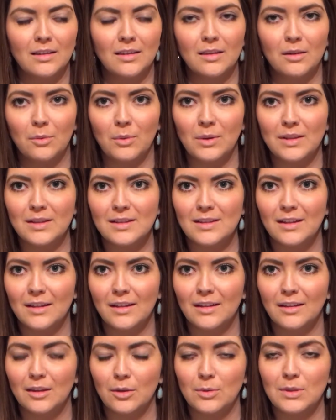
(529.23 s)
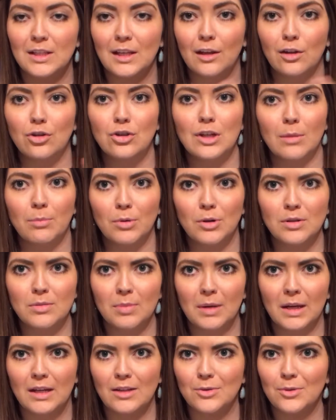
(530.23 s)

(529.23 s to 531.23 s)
the ones that there was like a shepherd's pie,